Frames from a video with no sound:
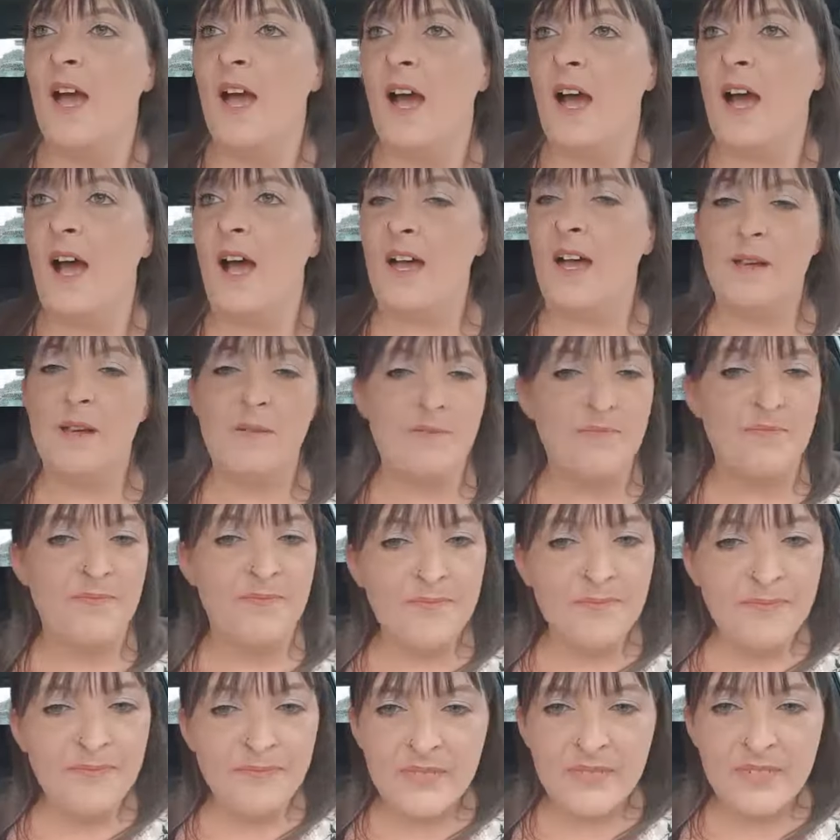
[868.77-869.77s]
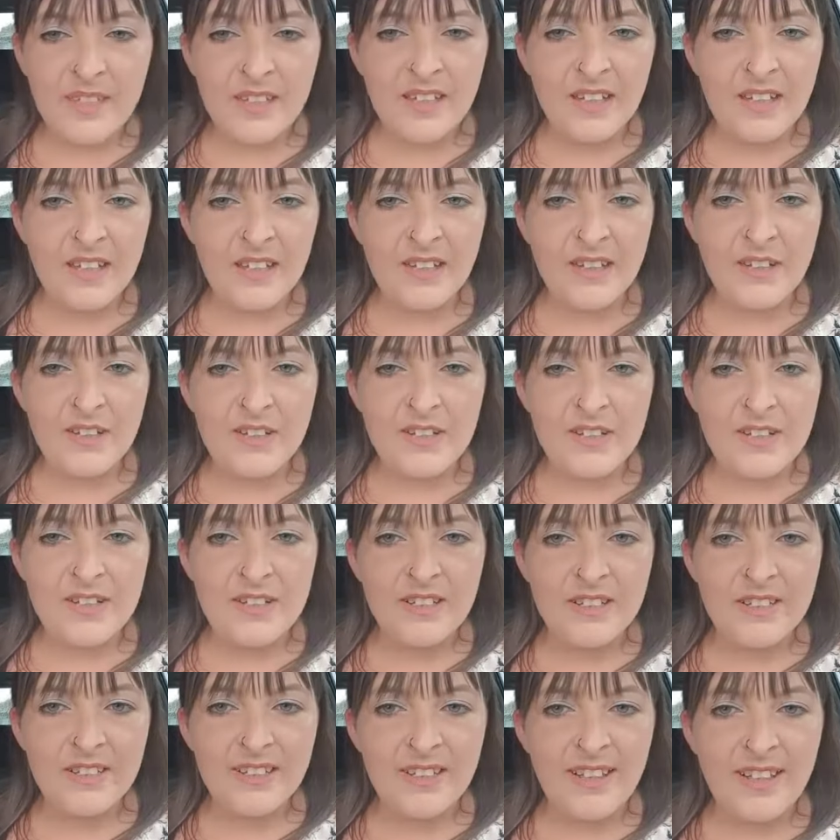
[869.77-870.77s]

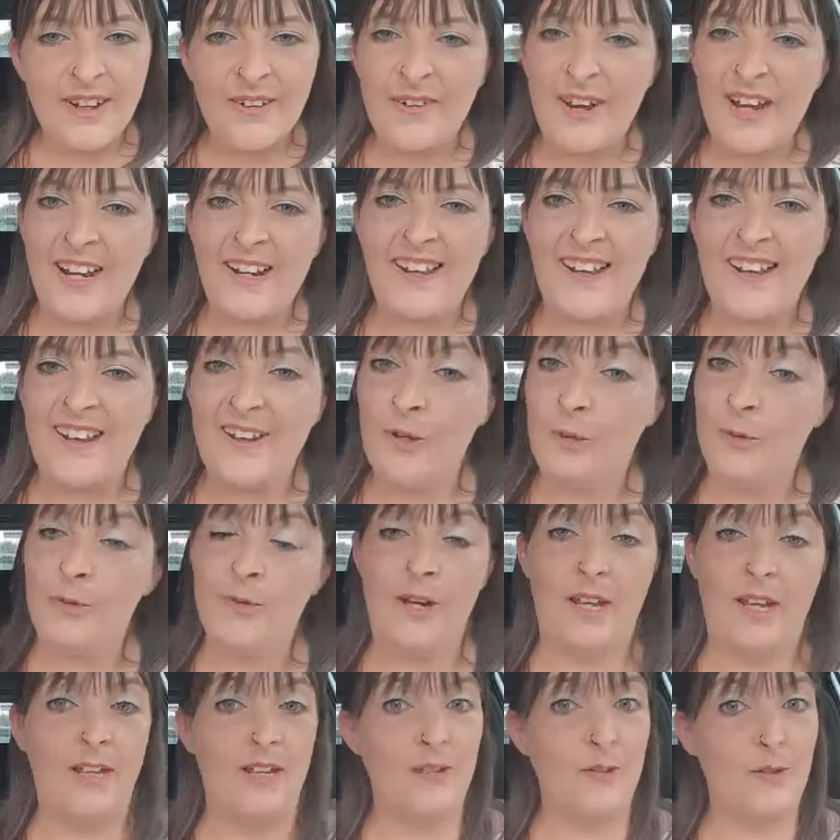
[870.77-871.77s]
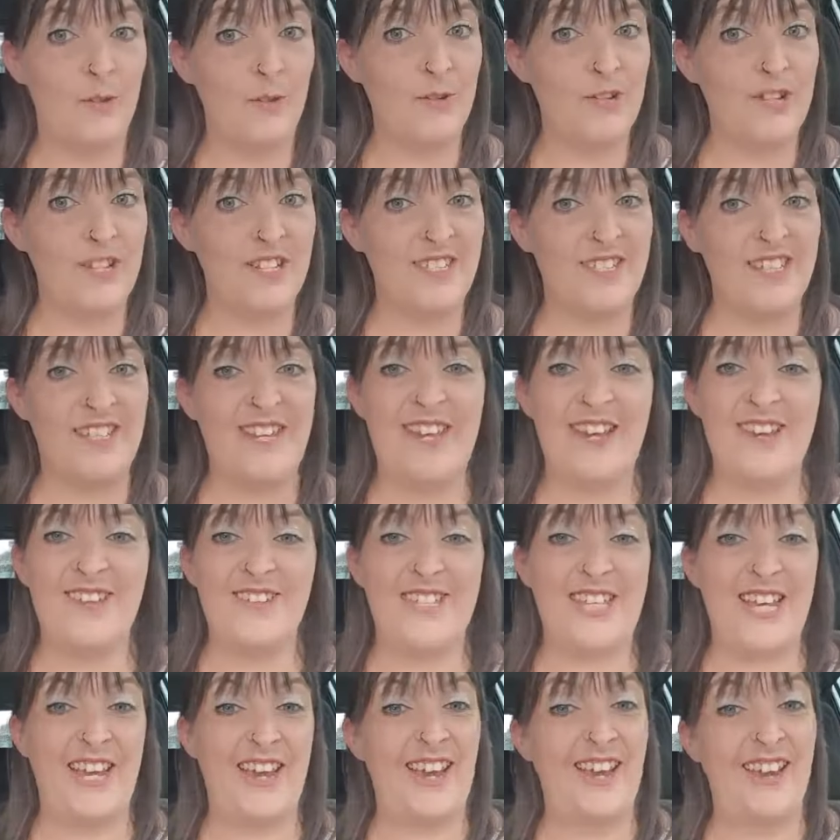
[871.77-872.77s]
Oh, hello, gorgeous to you
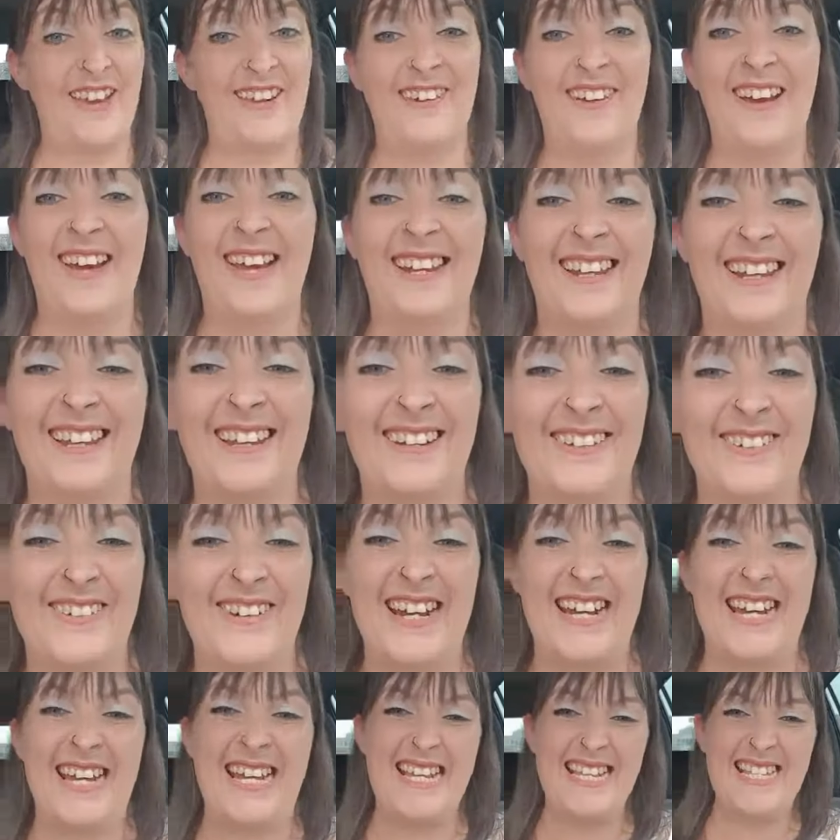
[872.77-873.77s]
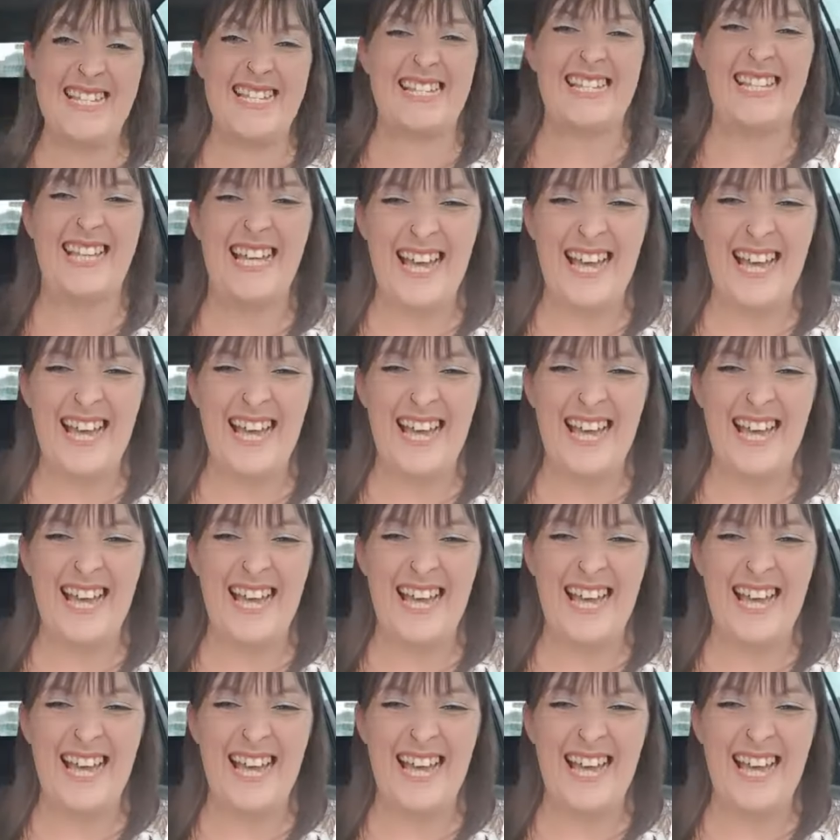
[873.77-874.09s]
too. Hello, Louise.